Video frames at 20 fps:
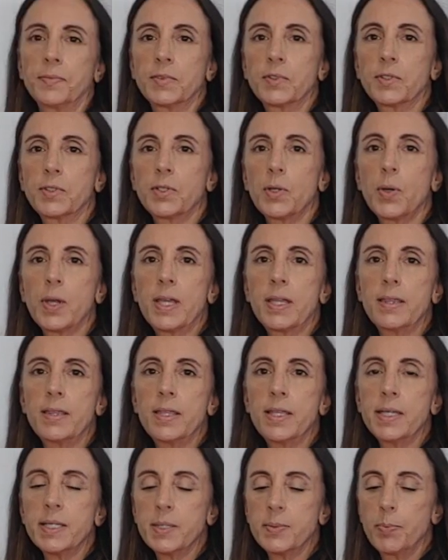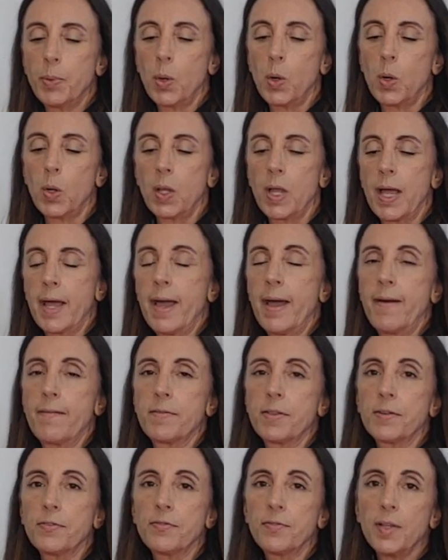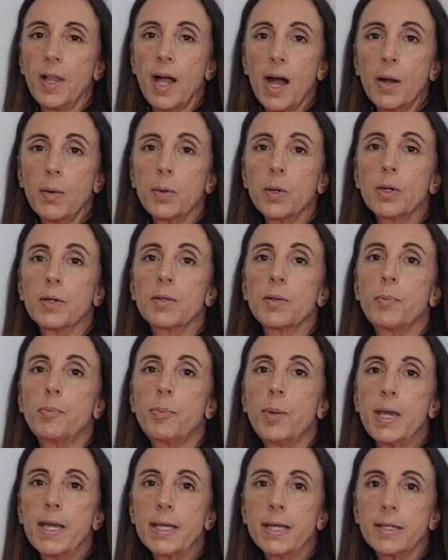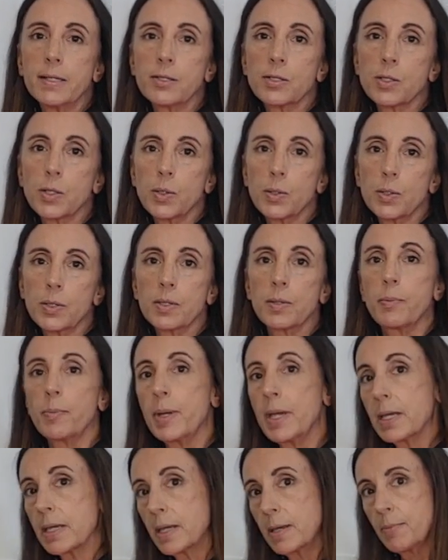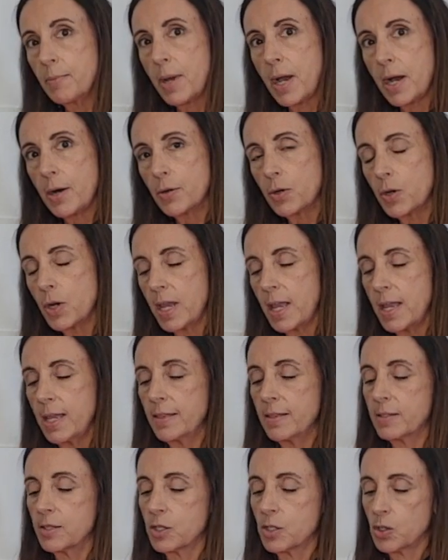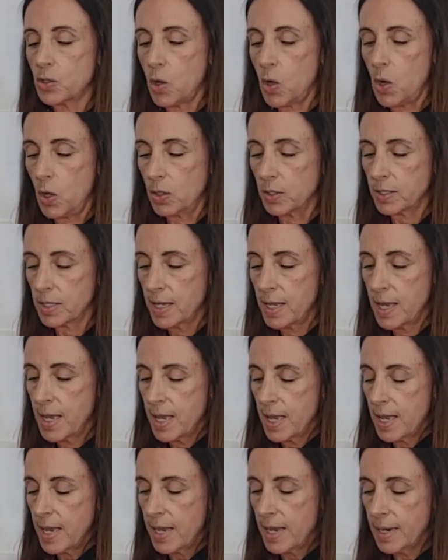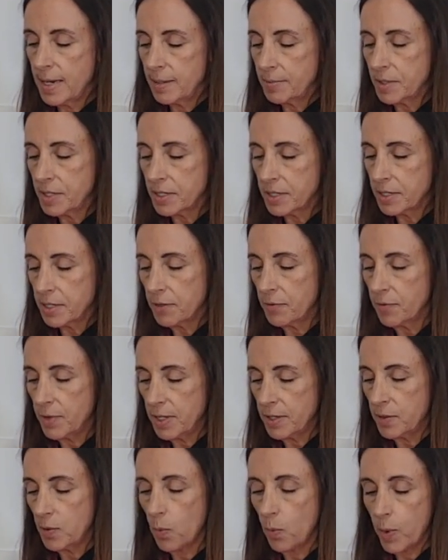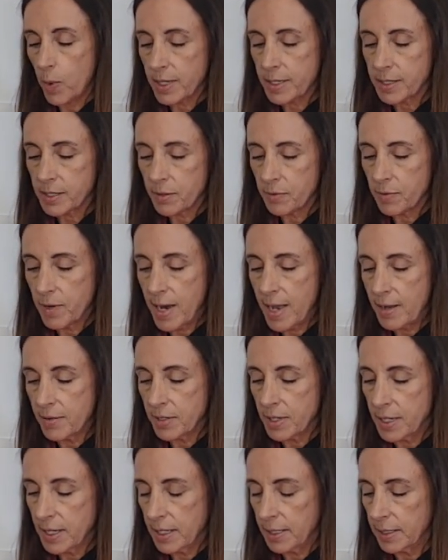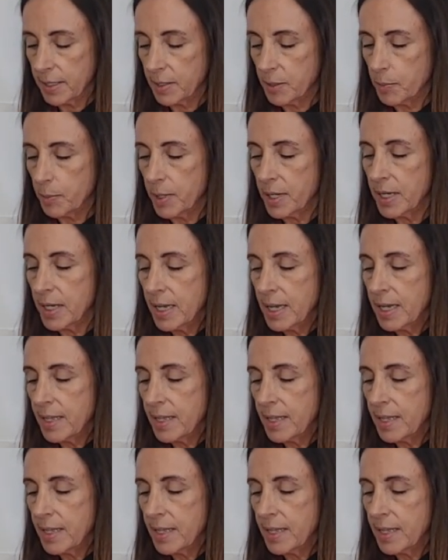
So in this bowl I have the flour, the baking soda, the baking powder, and the salt. And I'm just going to run the whisk around it a little bit.